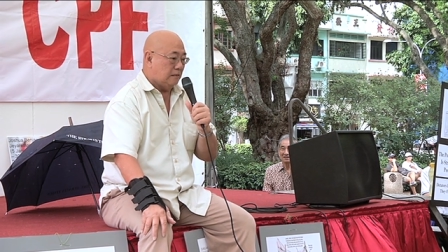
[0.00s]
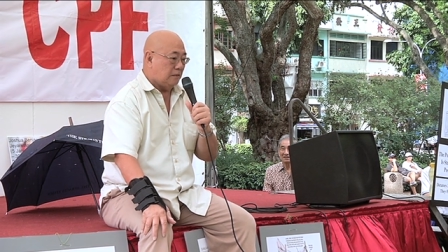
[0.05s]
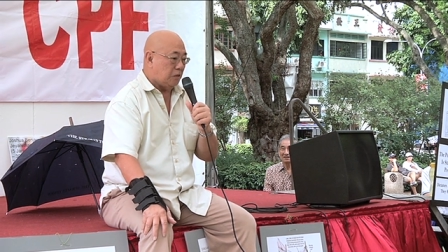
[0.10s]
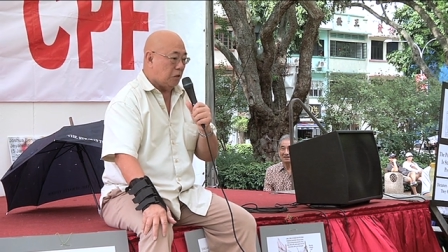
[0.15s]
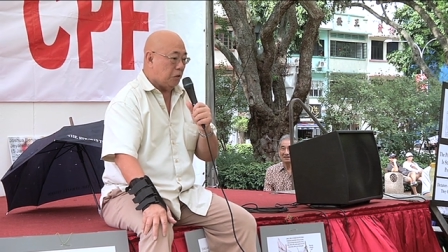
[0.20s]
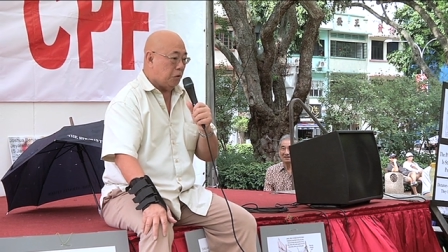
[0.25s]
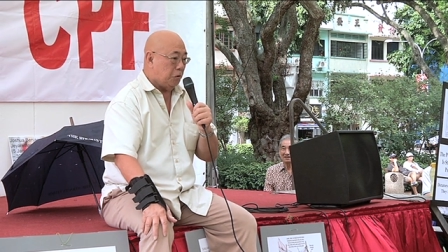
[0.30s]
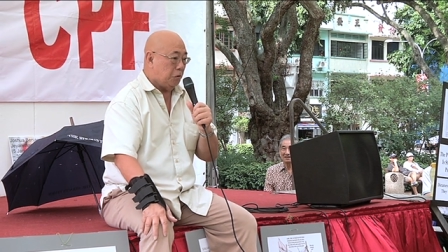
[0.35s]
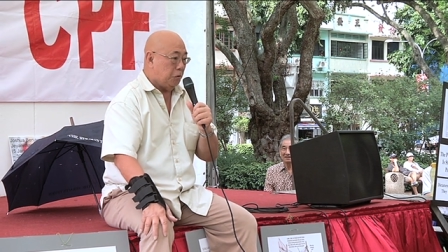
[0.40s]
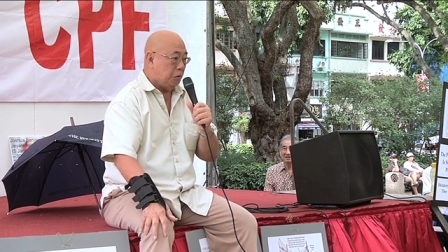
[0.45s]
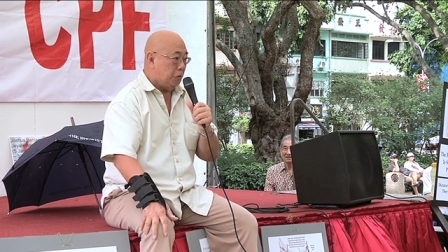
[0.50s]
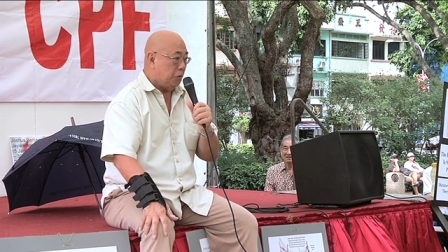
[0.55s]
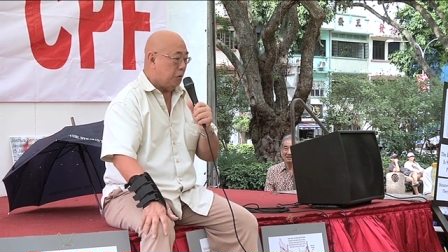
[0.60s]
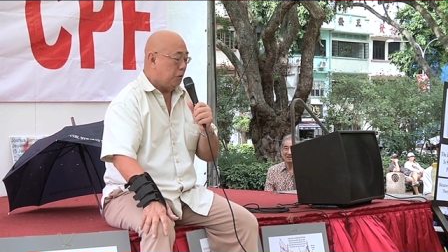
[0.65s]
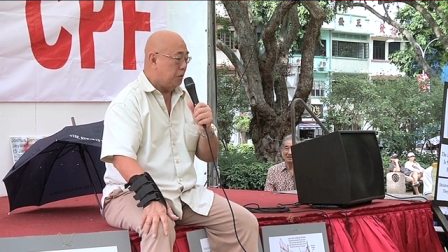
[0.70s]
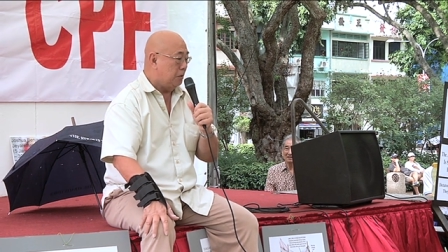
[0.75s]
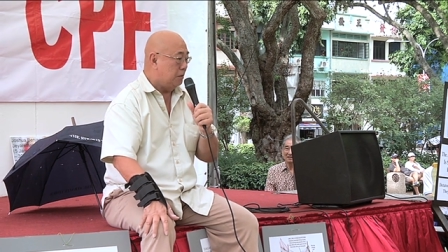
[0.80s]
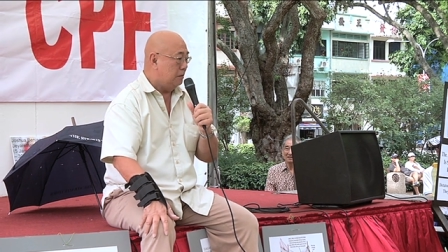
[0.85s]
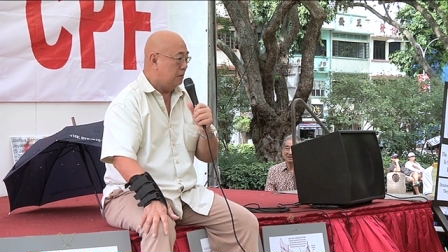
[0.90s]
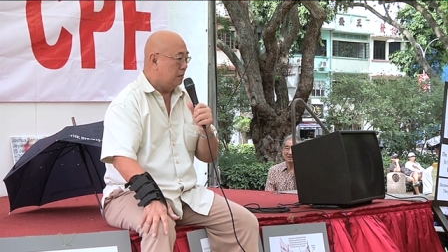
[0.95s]
So,
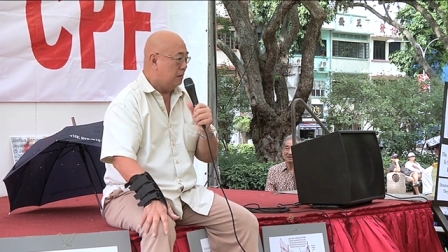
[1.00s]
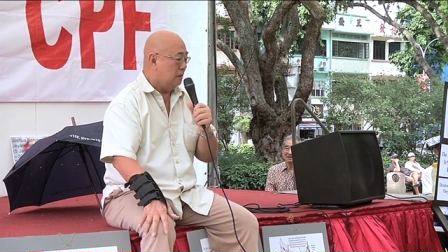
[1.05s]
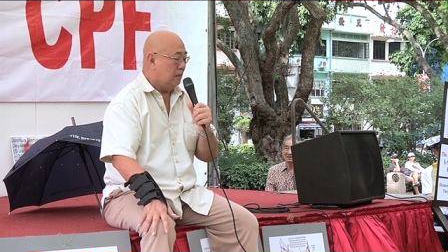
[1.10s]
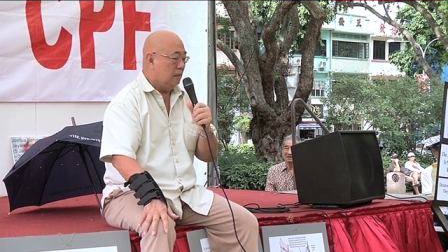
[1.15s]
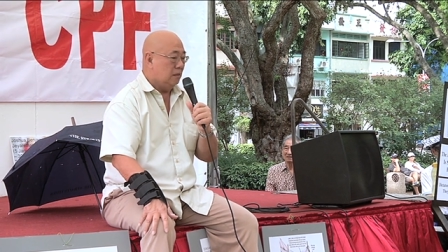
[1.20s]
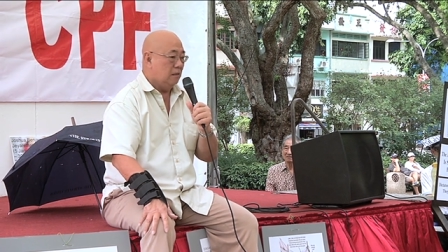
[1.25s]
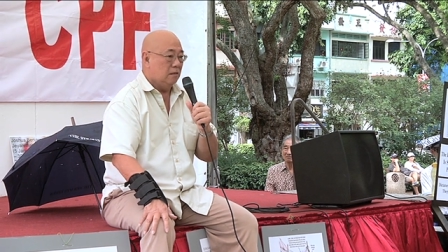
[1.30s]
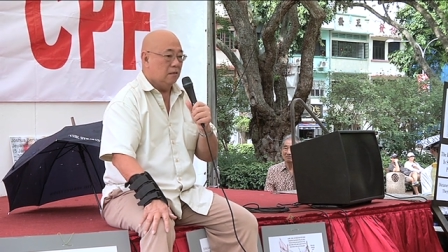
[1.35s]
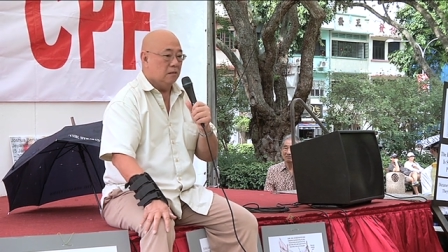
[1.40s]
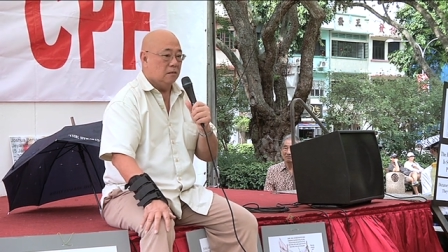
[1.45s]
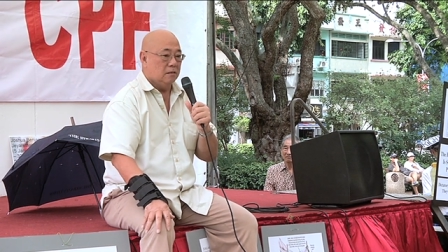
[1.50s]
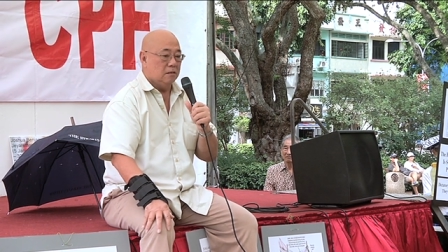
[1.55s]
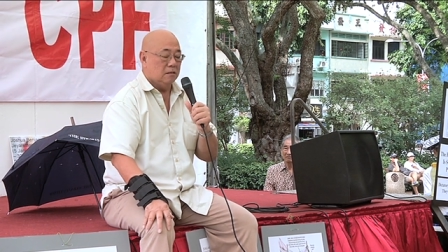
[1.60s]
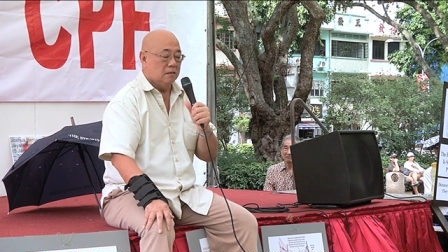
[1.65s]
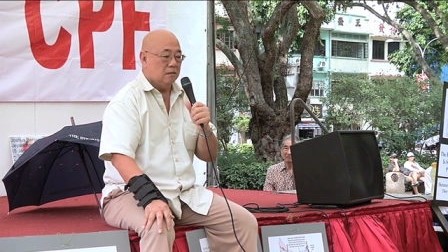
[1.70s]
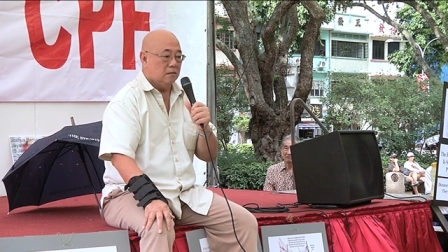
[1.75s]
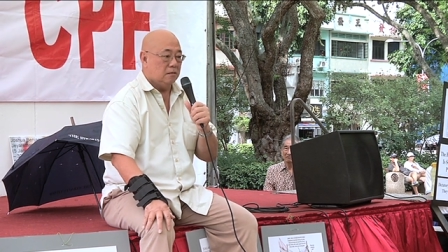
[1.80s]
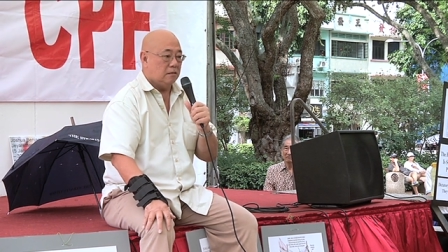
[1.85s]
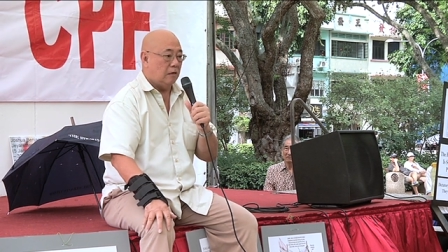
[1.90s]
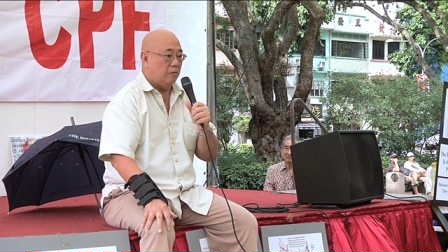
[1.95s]

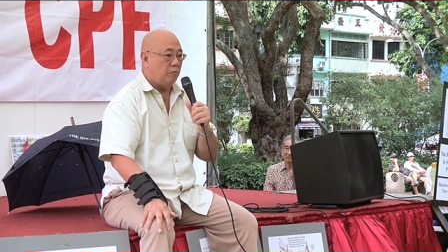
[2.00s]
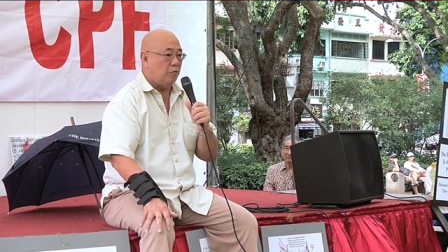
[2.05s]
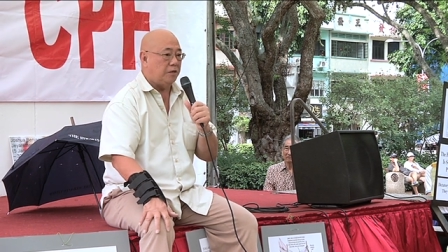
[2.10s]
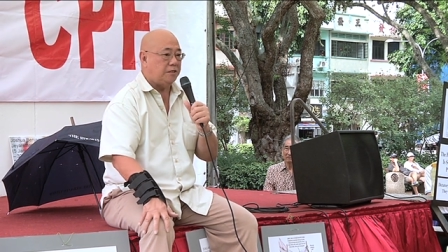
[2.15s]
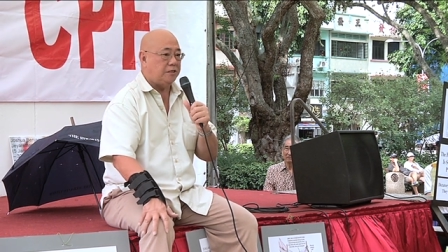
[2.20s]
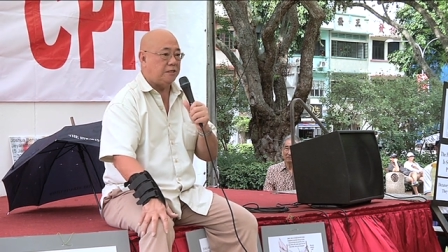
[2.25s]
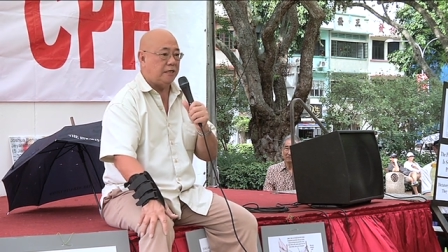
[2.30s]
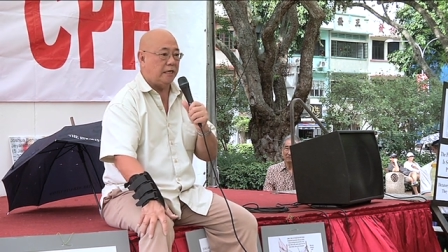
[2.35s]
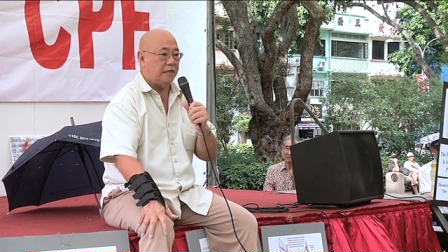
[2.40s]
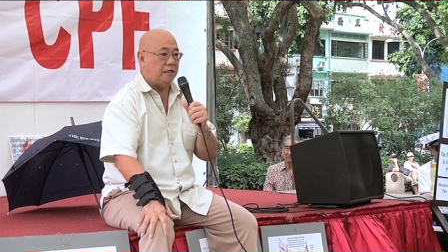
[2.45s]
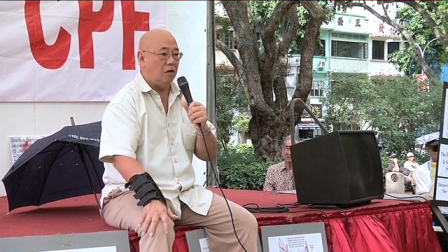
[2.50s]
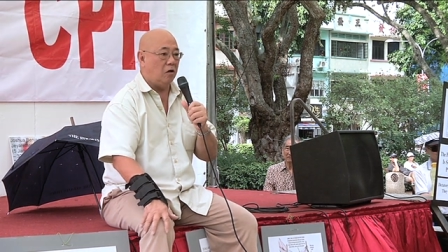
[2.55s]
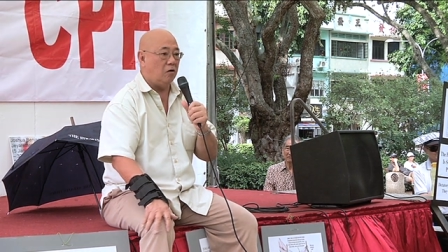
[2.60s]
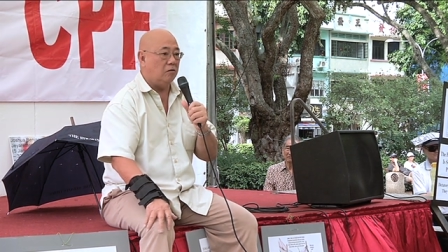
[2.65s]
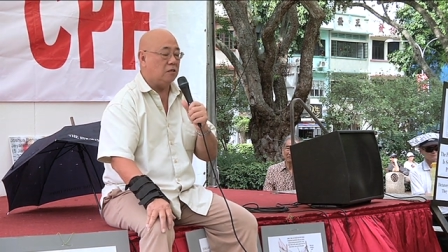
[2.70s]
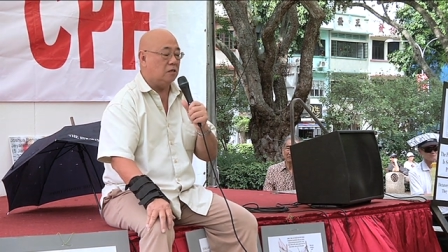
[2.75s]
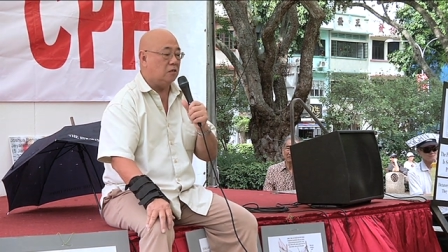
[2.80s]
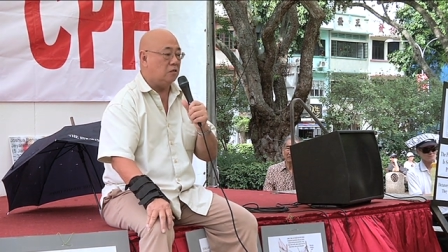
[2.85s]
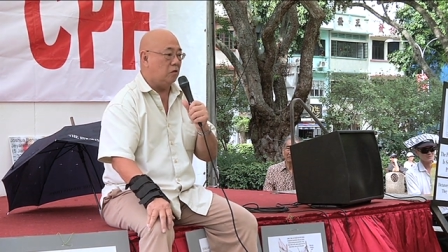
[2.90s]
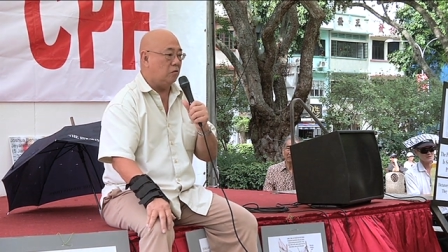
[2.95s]
someone said
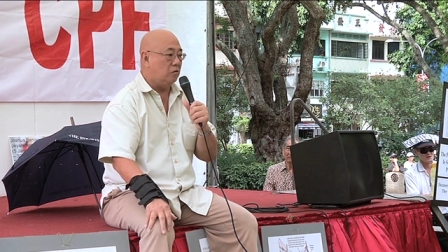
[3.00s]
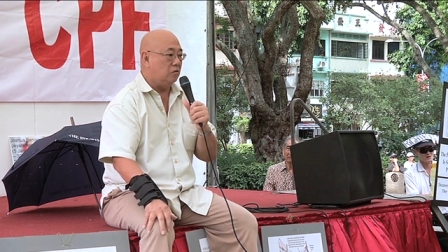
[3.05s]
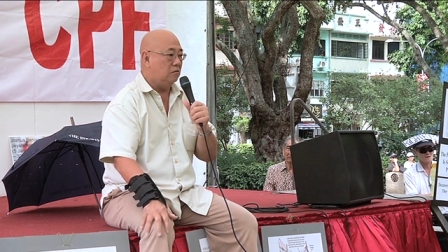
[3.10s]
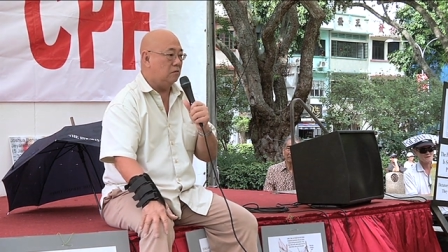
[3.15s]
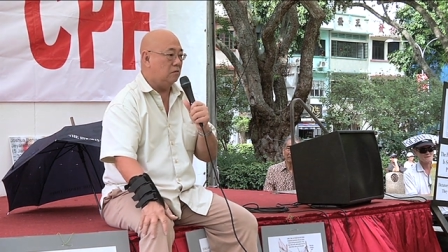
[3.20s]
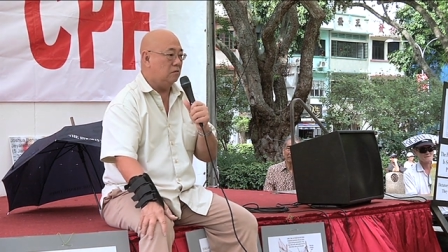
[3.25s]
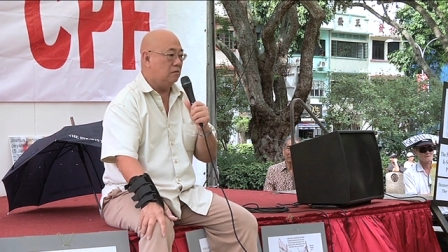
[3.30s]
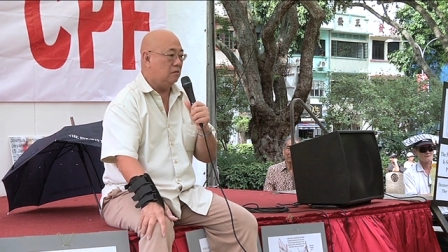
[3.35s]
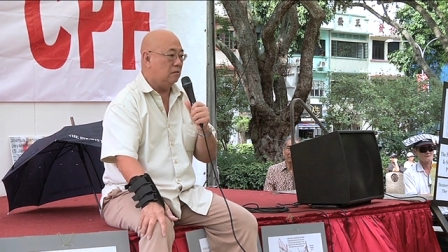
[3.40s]
long ago,